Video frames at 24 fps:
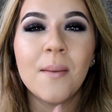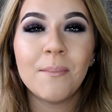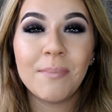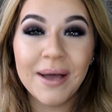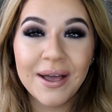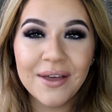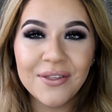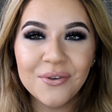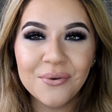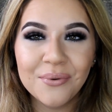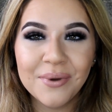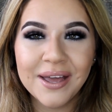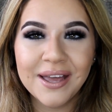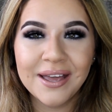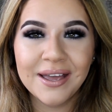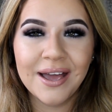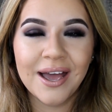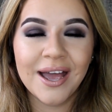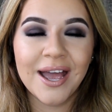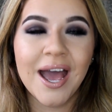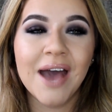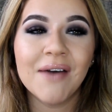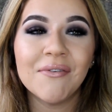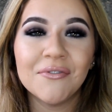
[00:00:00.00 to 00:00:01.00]
By the way,
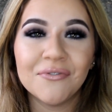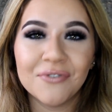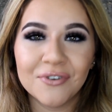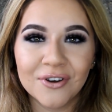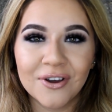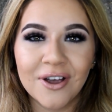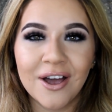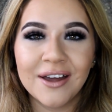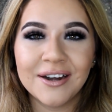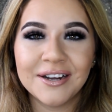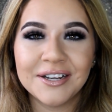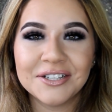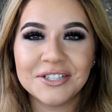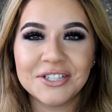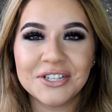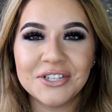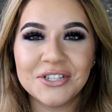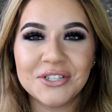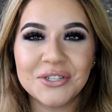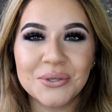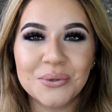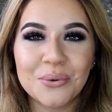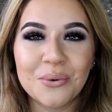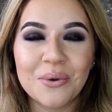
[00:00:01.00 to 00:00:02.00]
I haven't forgotten to
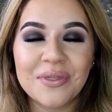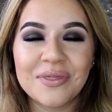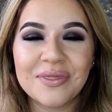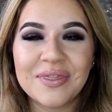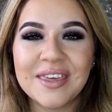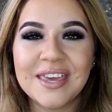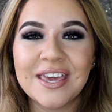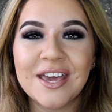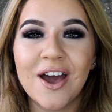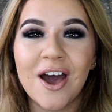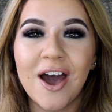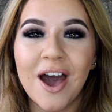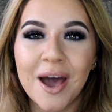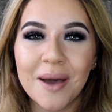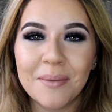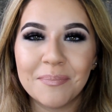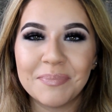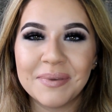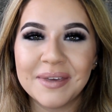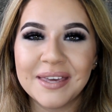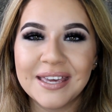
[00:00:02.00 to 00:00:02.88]
do the hot